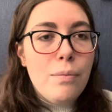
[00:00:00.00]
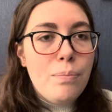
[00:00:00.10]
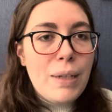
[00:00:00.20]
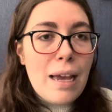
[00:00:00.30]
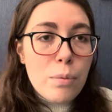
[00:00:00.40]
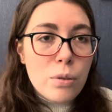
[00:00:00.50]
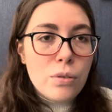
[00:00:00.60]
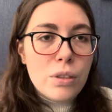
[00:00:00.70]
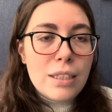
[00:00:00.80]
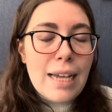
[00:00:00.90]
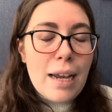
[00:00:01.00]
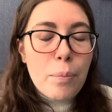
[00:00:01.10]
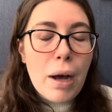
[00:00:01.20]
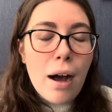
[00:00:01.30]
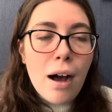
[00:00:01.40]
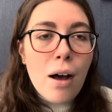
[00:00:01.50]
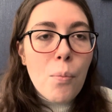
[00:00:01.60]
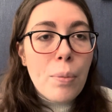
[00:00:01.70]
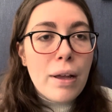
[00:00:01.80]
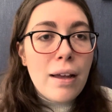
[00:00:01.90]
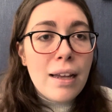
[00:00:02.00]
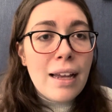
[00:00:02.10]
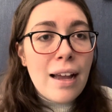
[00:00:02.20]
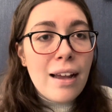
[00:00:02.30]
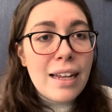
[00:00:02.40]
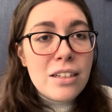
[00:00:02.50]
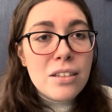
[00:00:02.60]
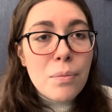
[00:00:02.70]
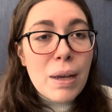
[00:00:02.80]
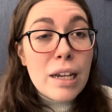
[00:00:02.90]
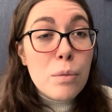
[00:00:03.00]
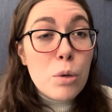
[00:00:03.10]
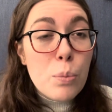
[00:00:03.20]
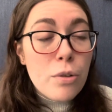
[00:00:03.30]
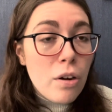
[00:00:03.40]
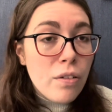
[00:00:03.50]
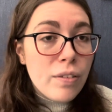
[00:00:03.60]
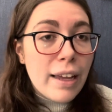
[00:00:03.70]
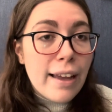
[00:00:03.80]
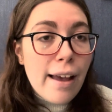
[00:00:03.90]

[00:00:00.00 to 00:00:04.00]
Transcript: be able to take part, but I ended up making more profit